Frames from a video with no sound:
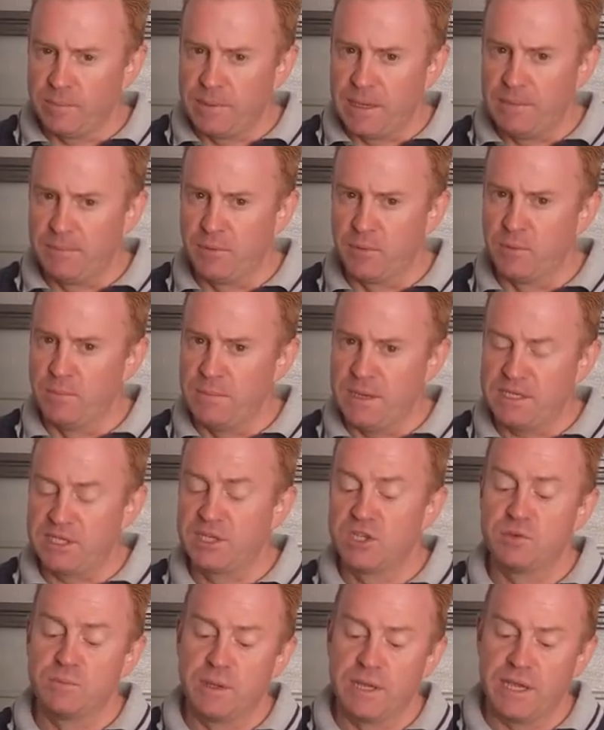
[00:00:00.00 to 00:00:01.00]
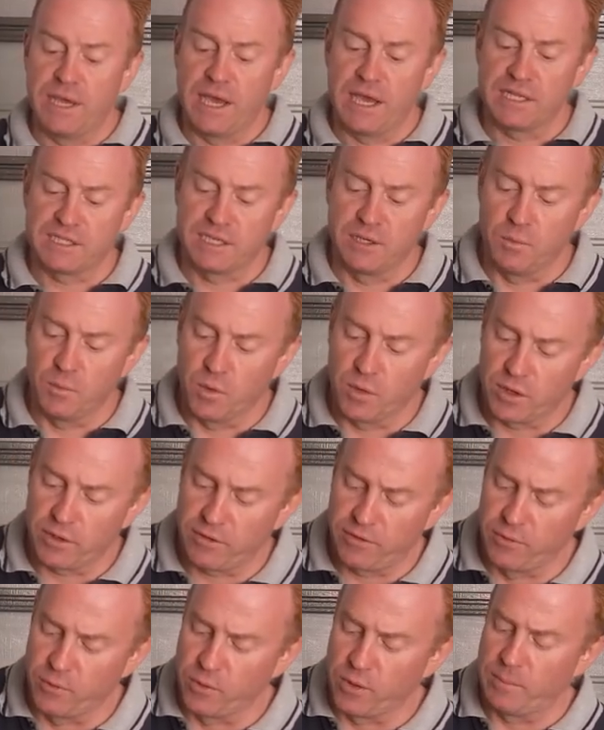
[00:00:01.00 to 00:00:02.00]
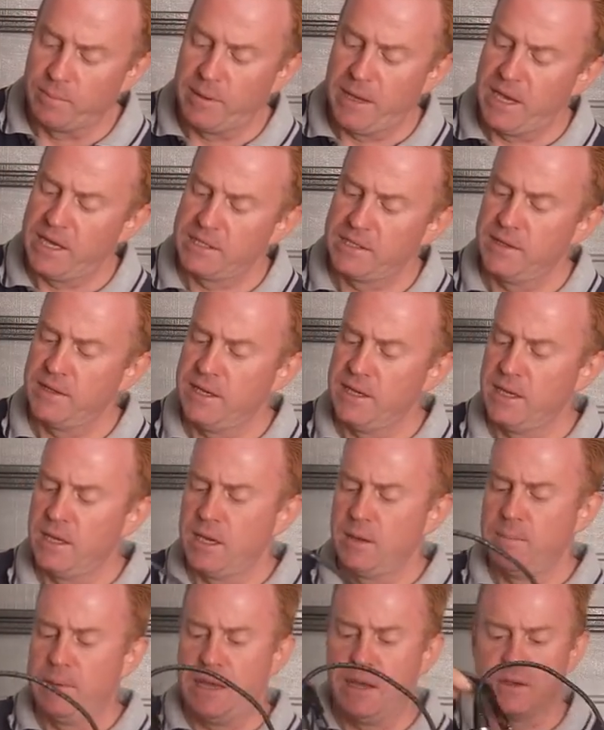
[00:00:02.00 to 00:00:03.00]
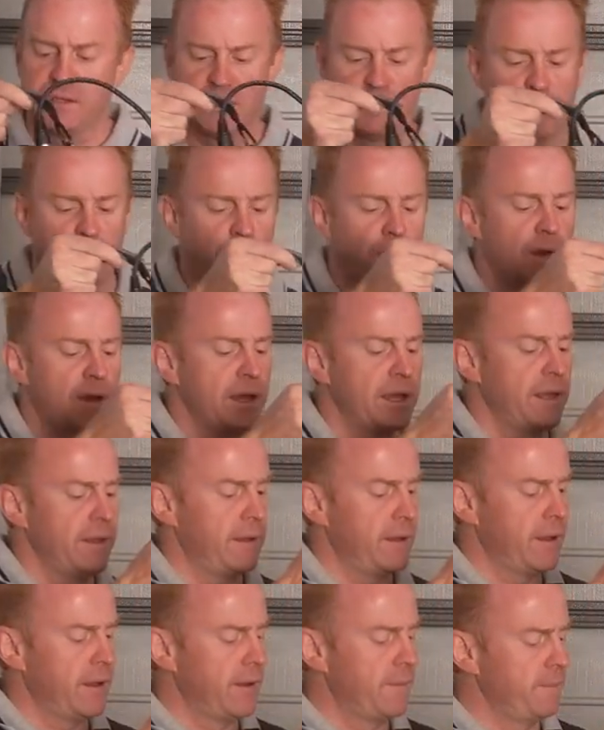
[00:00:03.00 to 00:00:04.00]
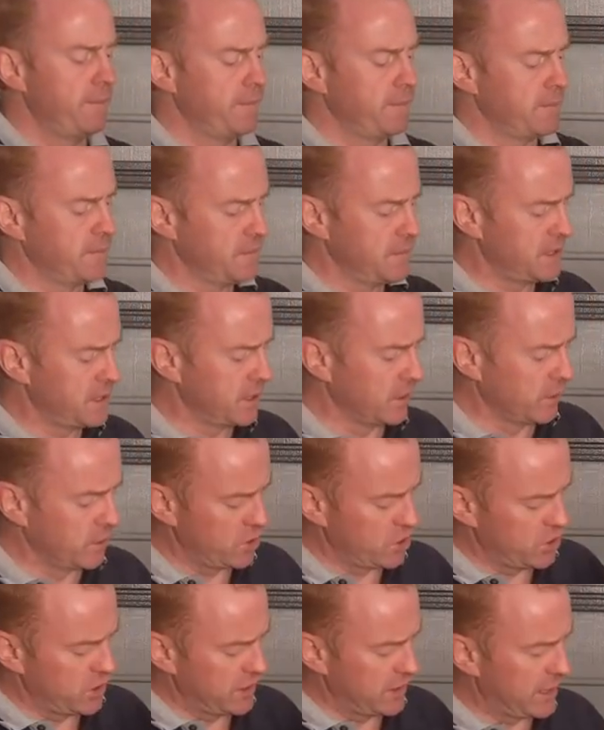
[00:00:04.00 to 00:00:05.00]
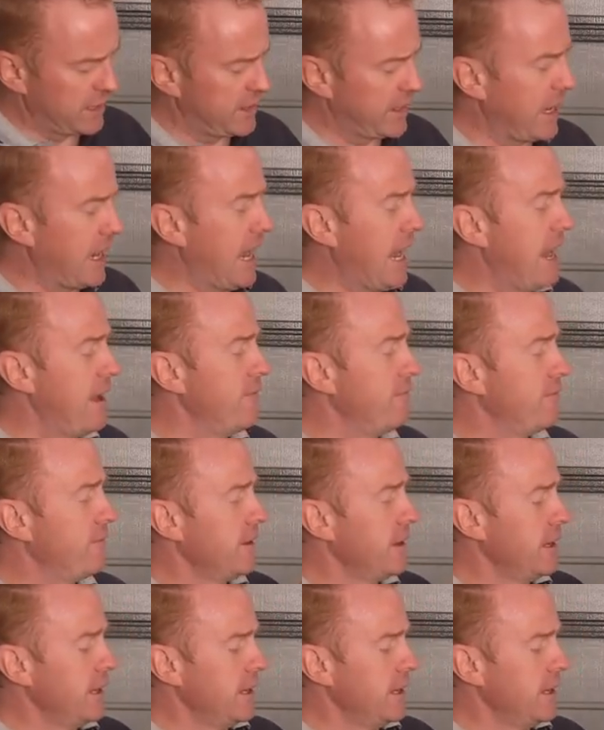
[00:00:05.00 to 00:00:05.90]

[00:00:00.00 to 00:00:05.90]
of people messaged me asking what I thought about the power supply solution that they have.